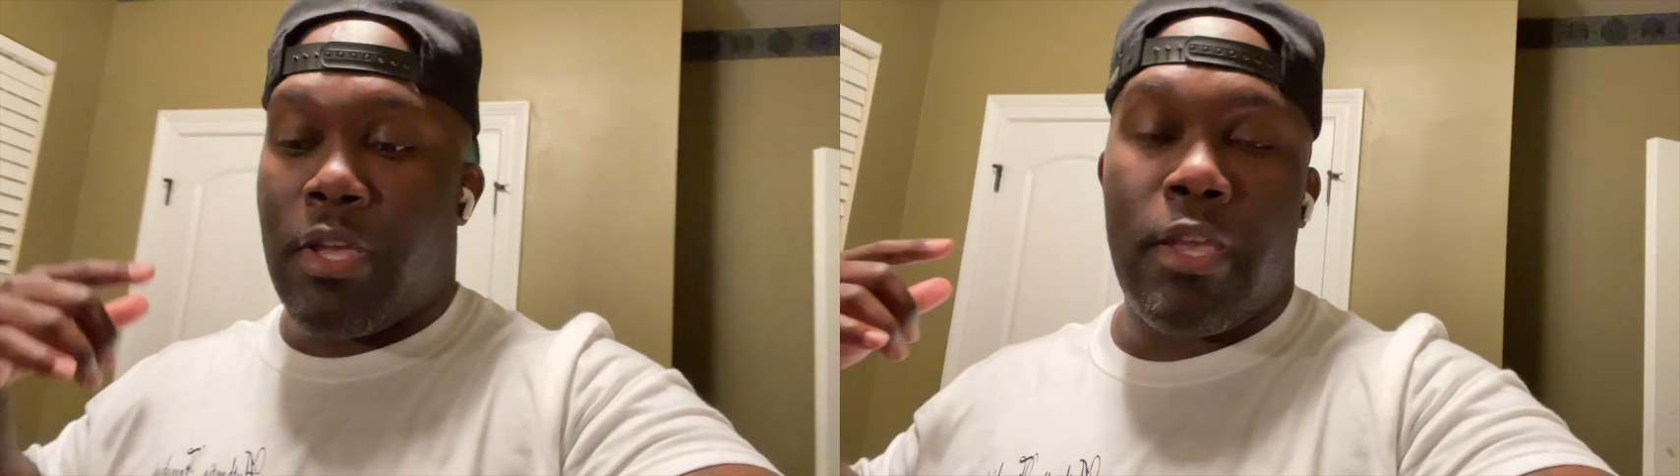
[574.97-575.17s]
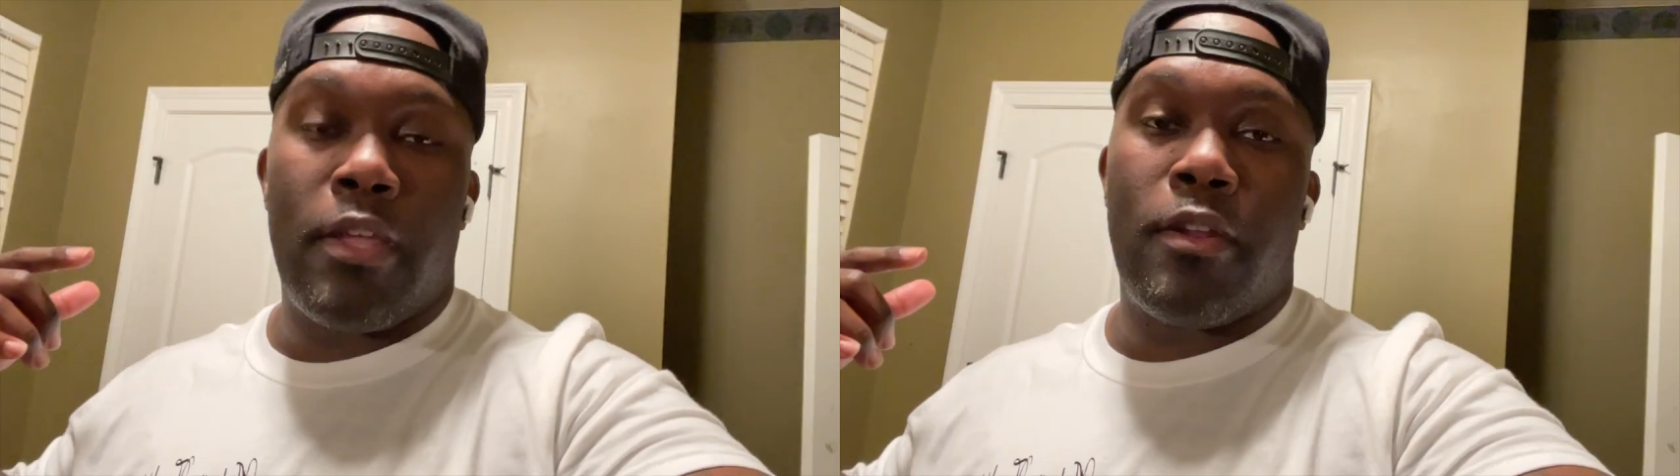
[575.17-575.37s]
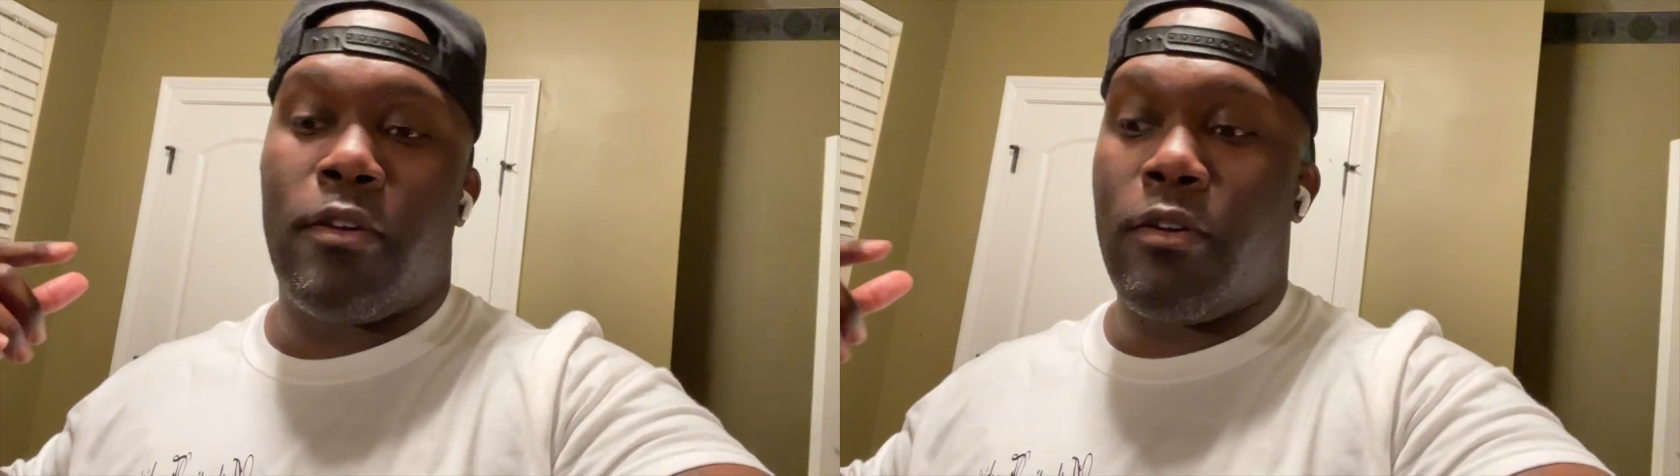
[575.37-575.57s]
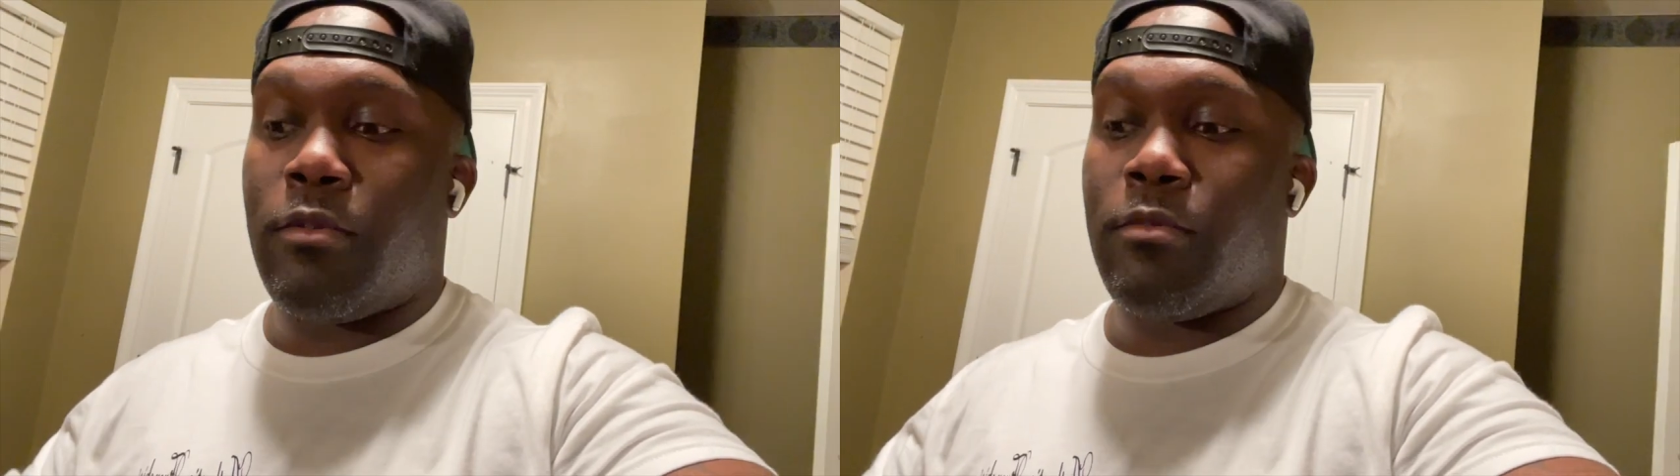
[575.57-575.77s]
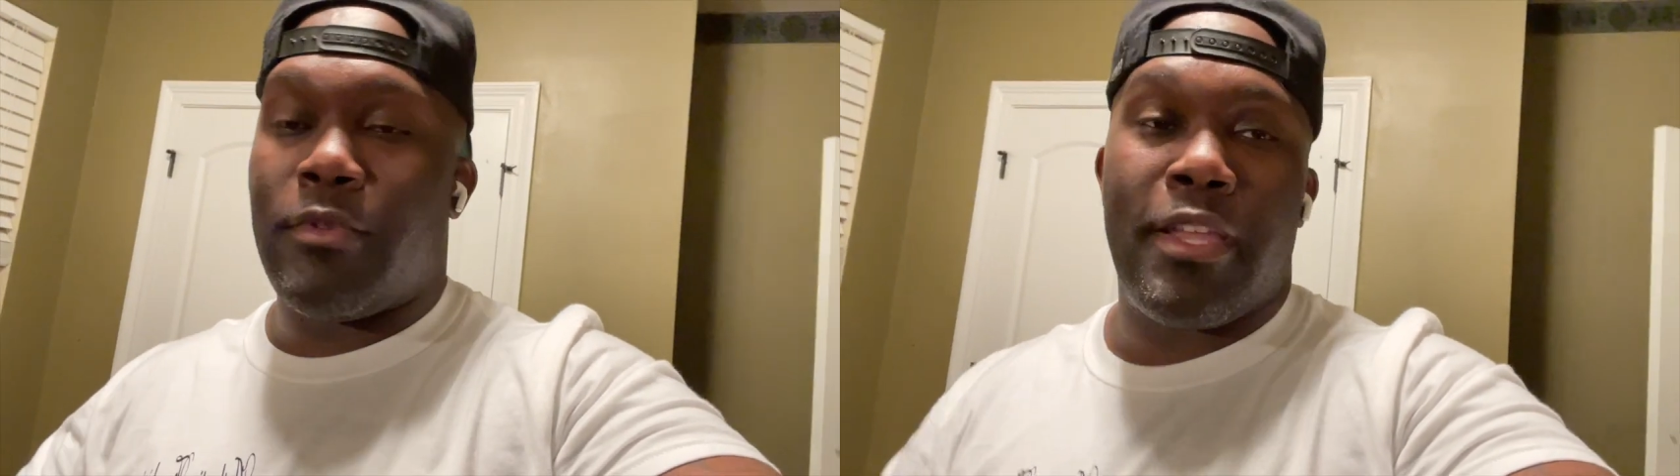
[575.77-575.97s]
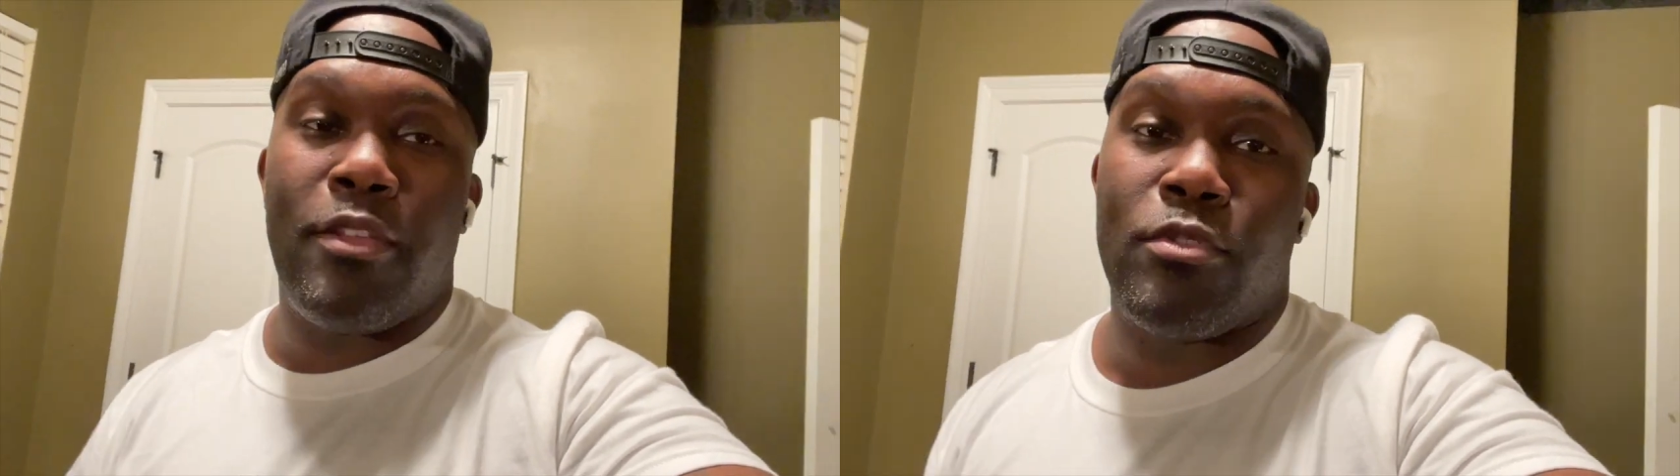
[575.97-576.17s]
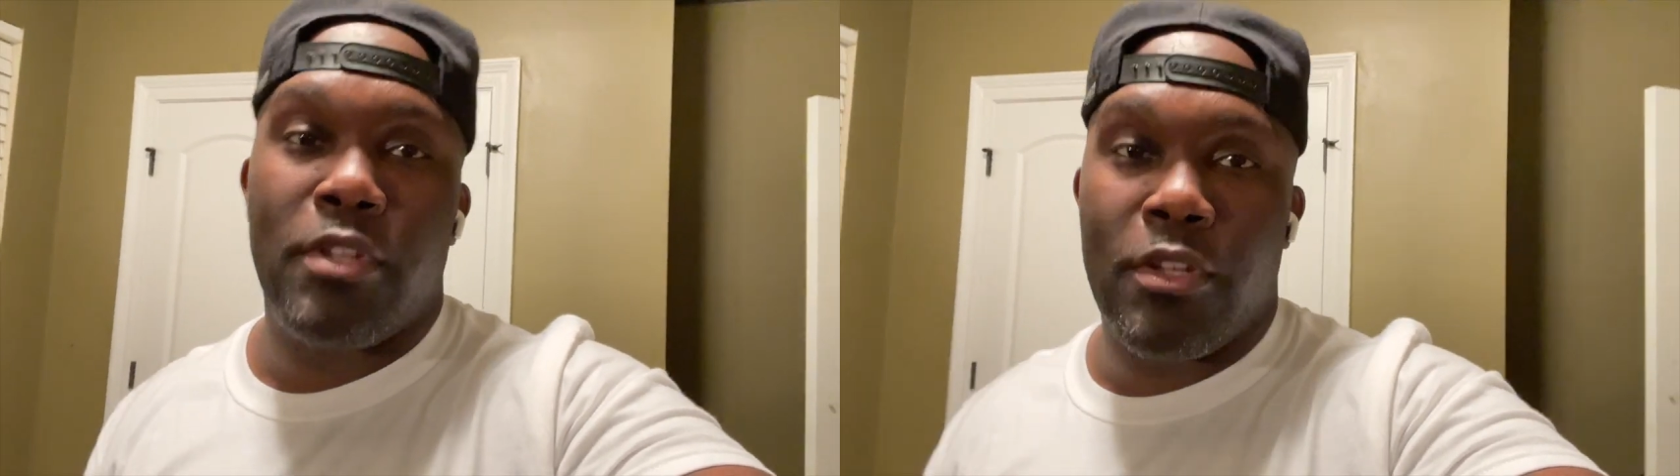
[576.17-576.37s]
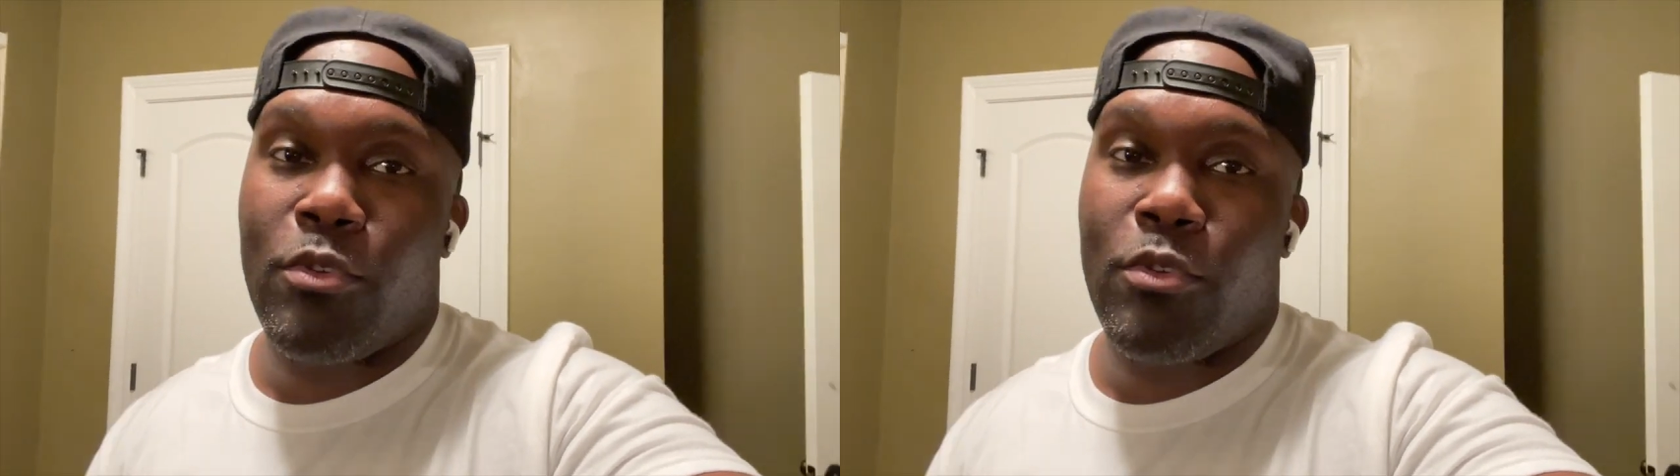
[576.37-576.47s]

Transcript: And um, they usually